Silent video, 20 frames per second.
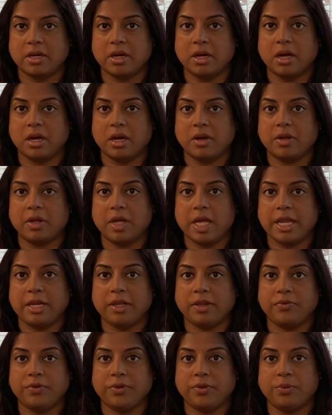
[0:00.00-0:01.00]

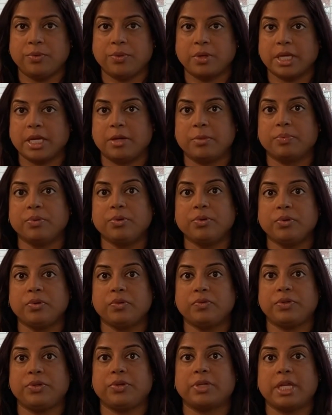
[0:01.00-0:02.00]
and if you get
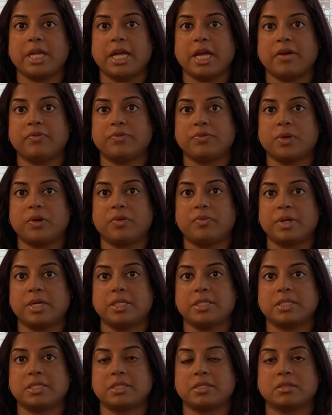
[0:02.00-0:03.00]
approved, you can have 12
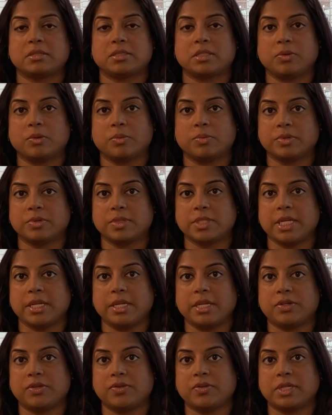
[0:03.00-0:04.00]
months
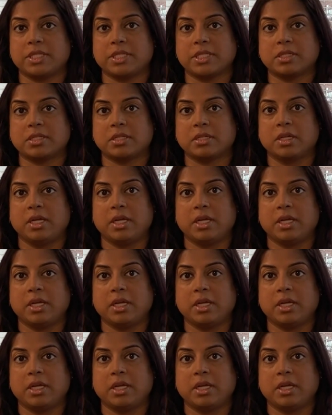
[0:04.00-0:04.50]
0% interest